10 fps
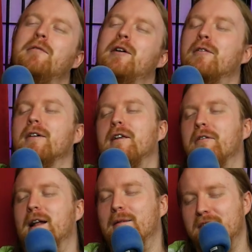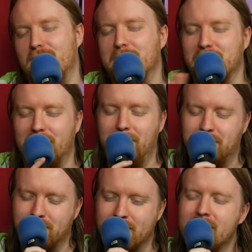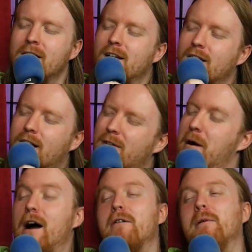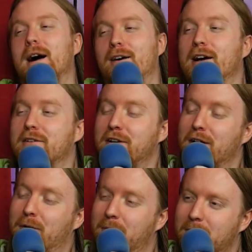oh wait, hold on, hold on. I'm sorry, I'm sorry. Wow, wow, I don't know.